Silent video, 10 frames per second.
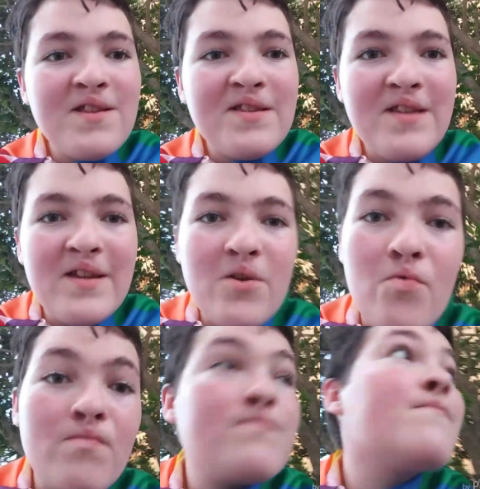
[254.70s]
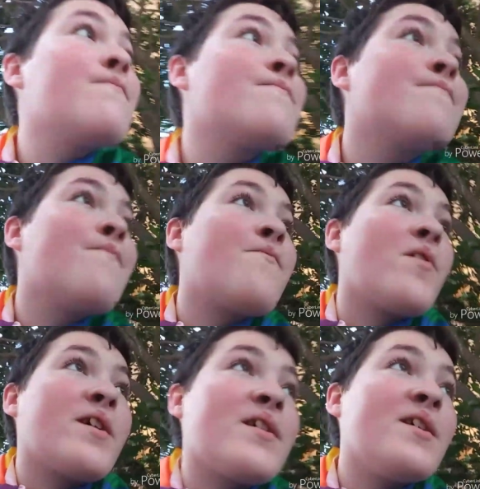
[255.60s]
It's like,
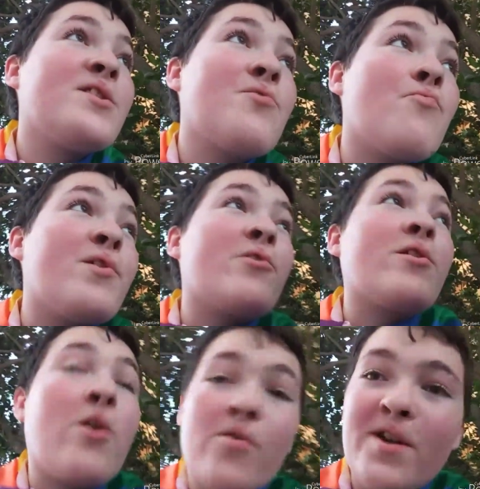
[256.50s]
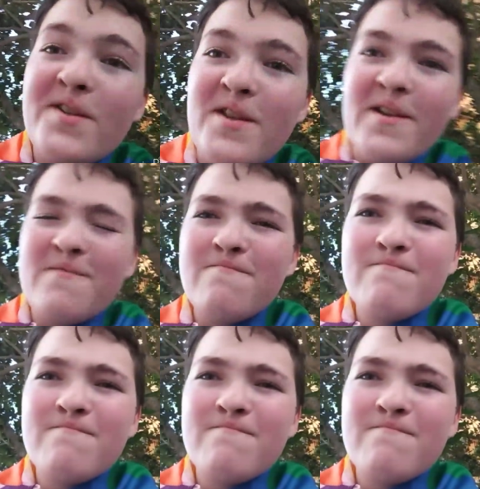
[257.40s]
frick, it's weird though, cause like,